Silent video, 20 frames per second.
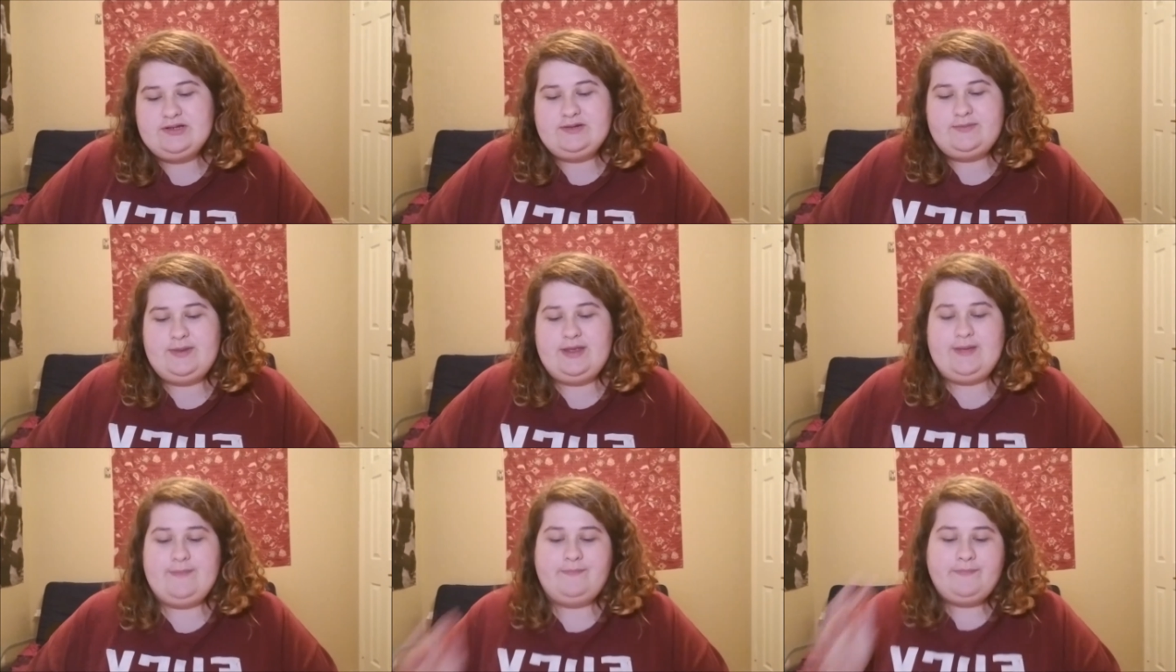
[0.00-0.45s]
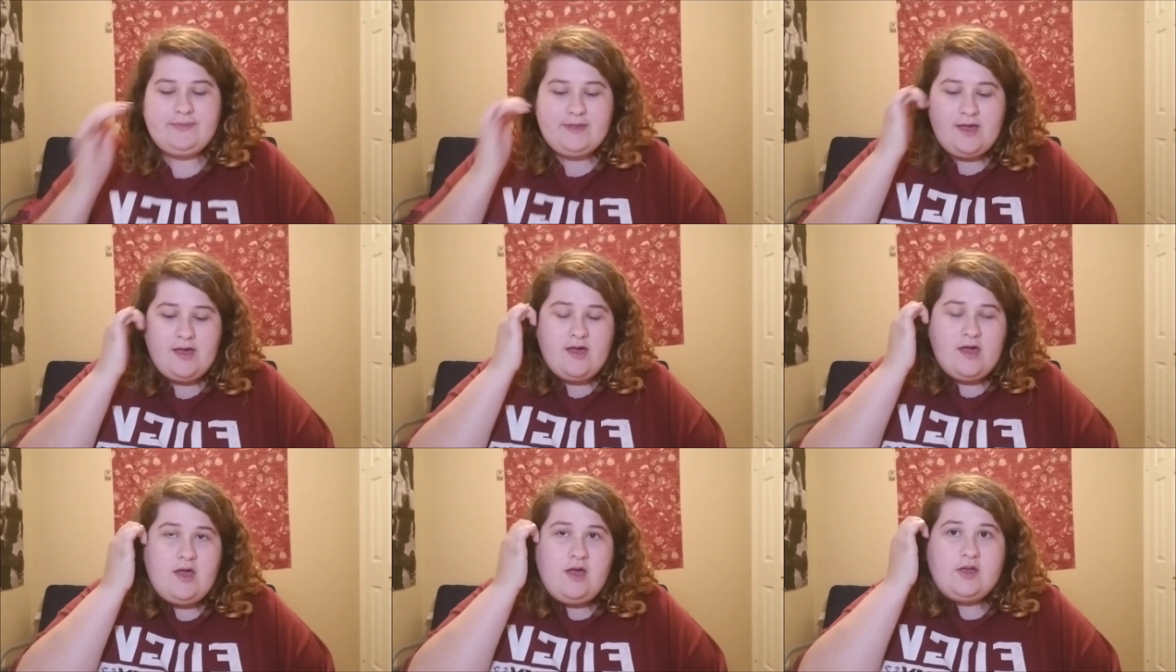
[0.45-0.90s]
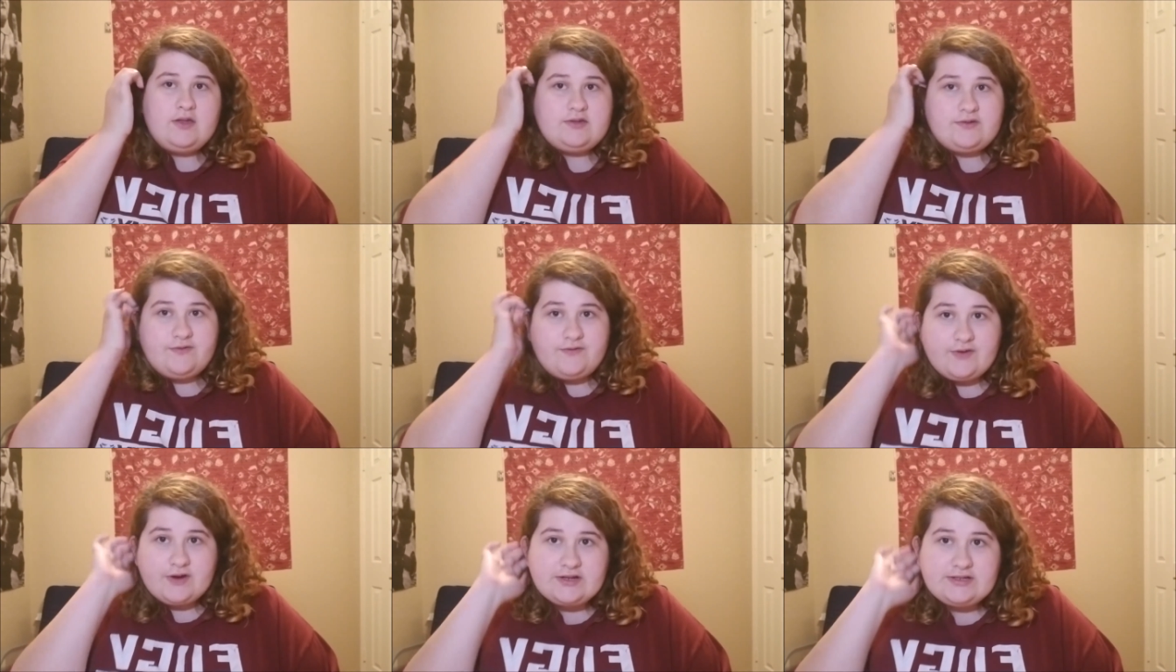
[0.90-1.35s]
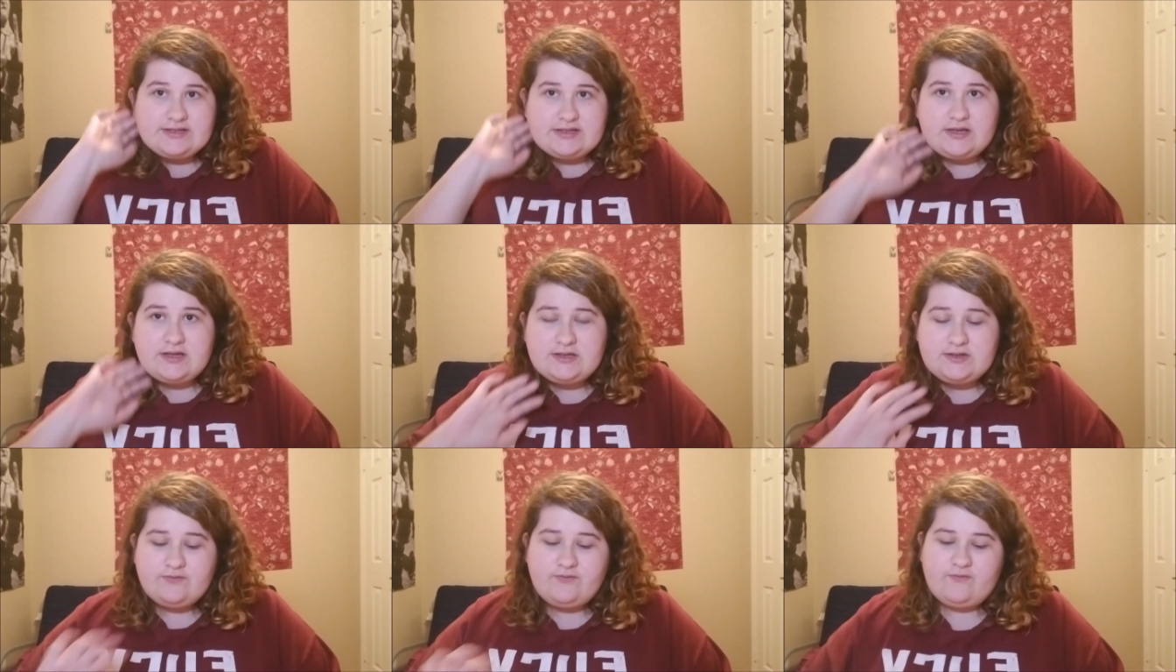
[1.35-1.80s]
to me. So first
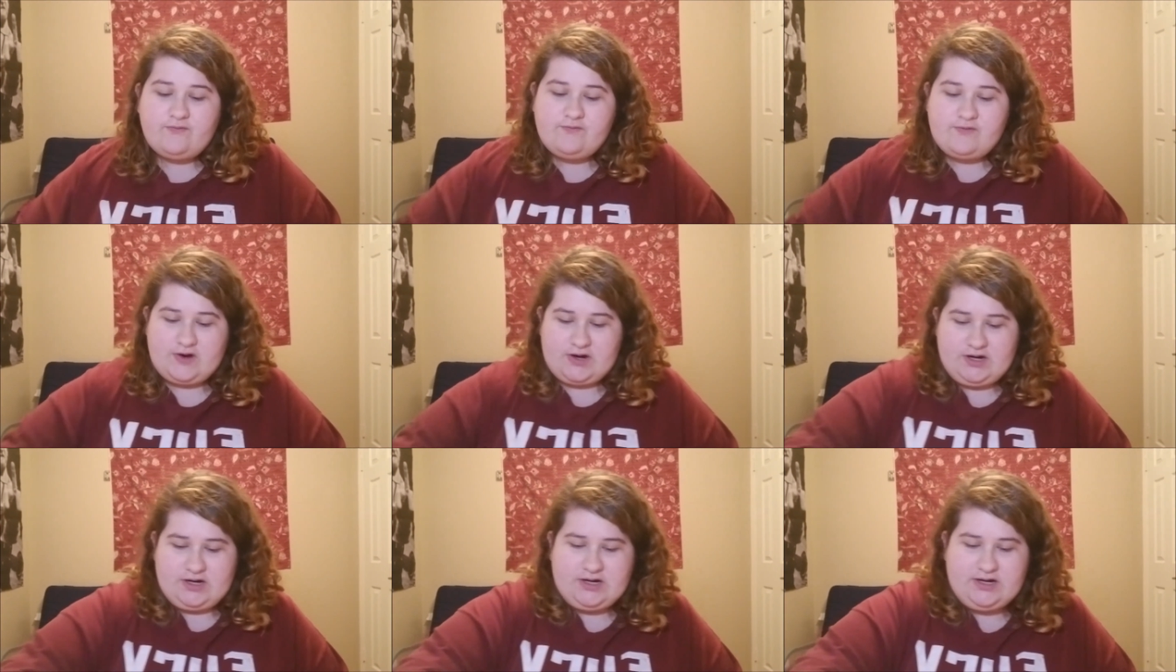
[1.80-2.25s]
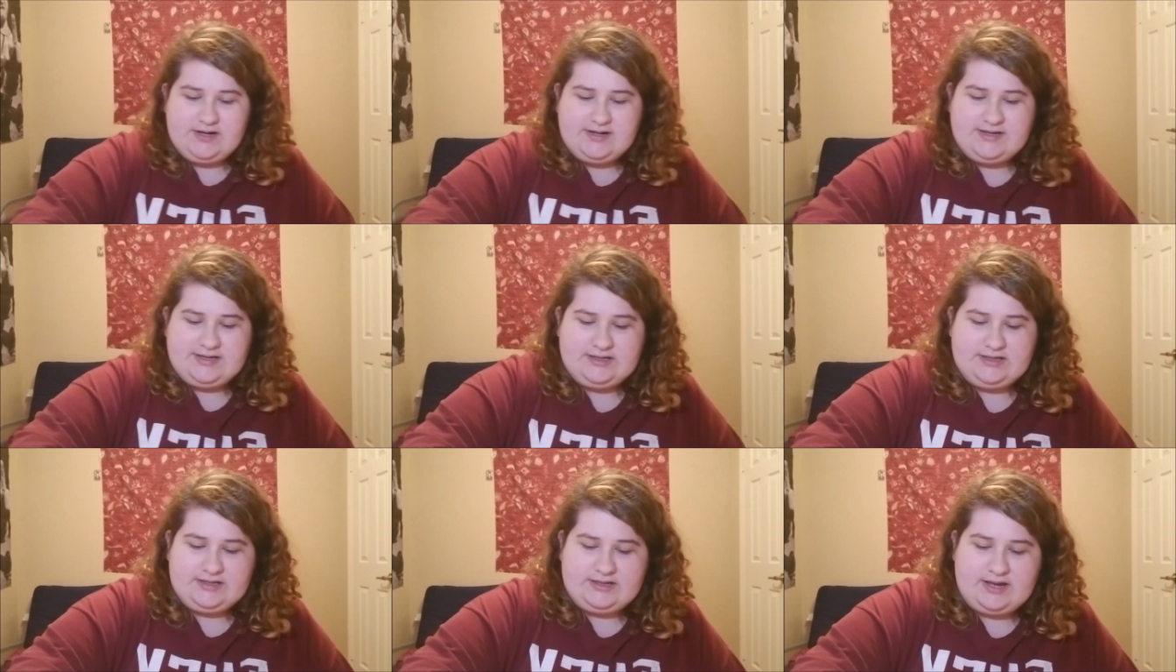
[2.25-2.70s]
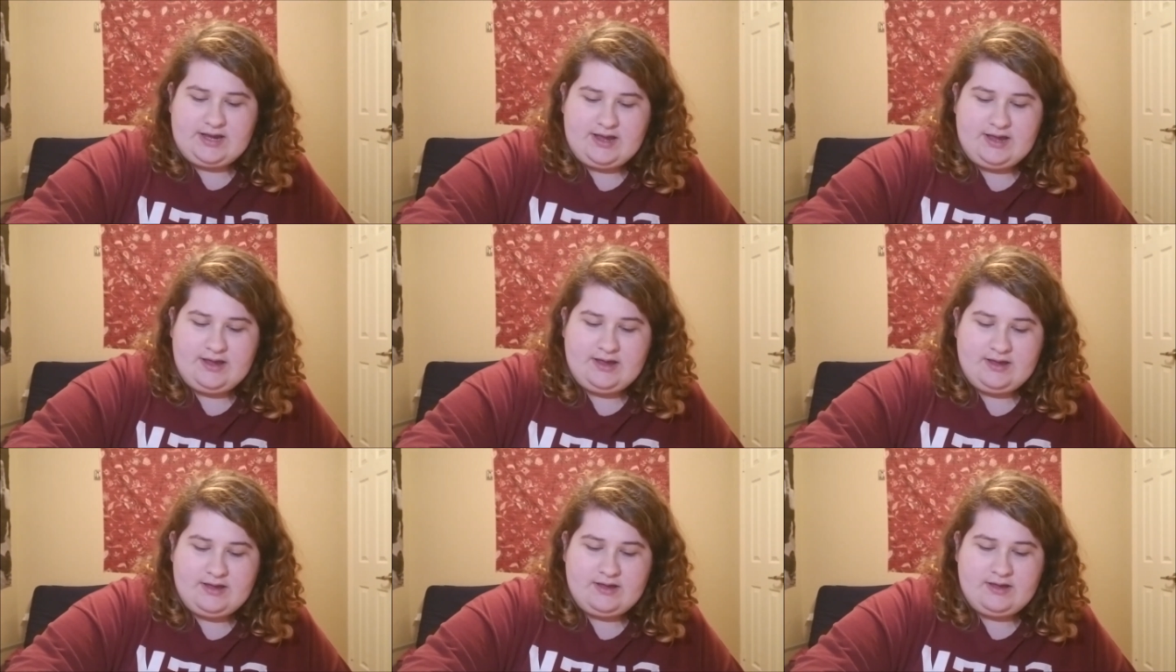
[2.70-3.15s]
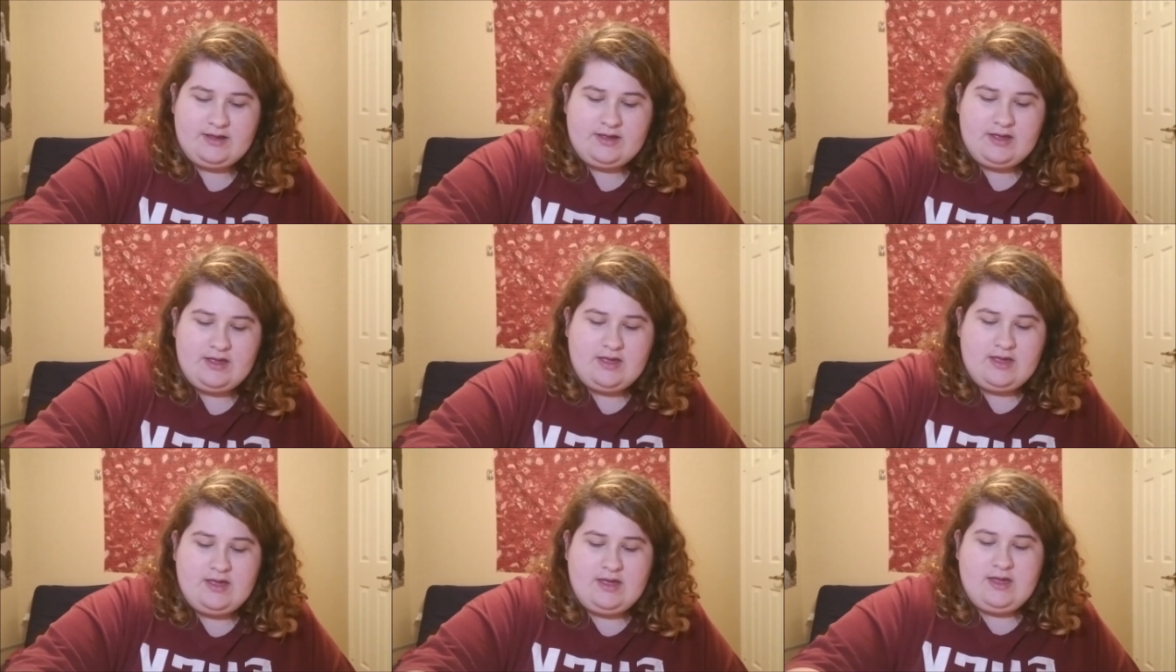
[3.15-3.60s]
things first,
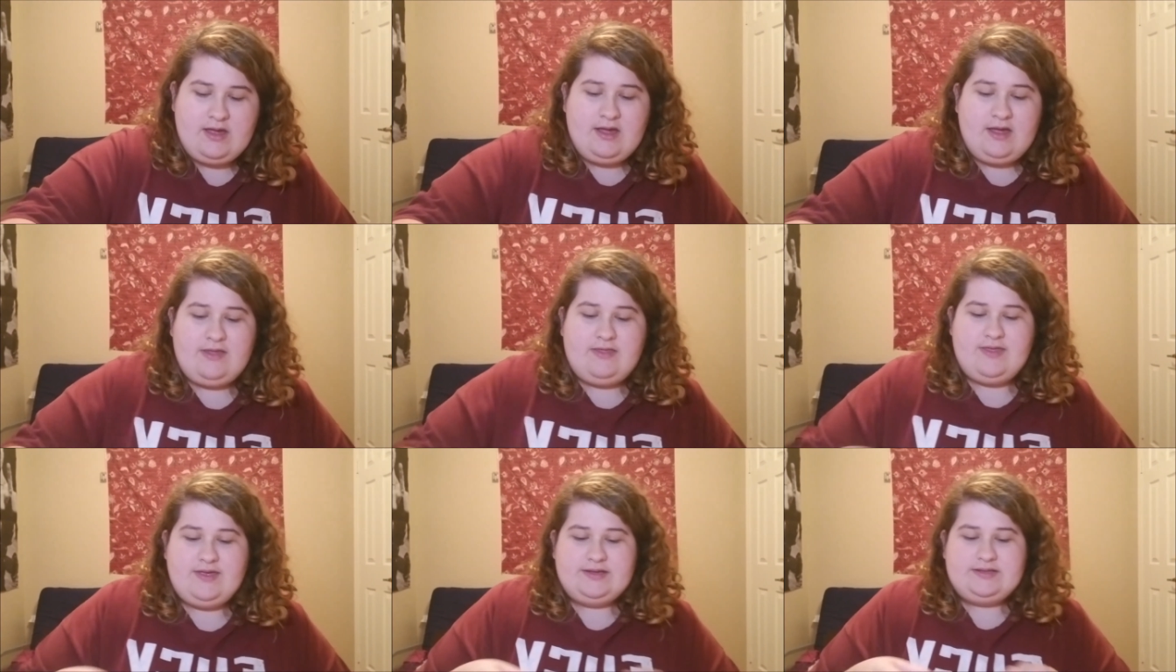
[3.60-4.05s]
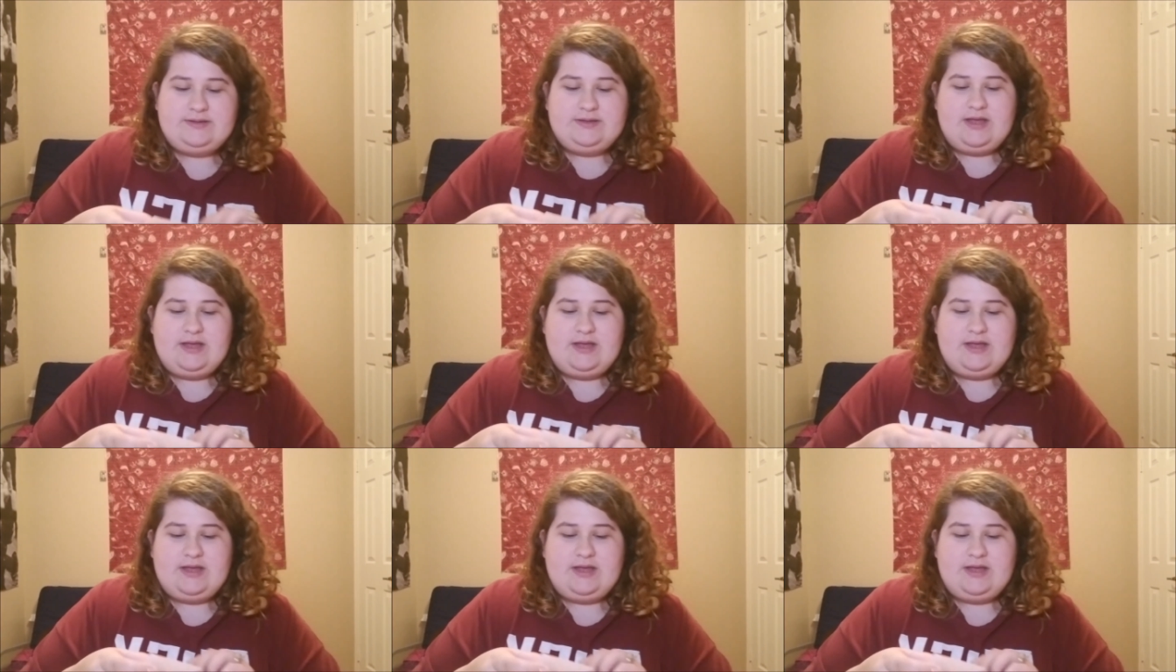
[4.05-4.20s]
this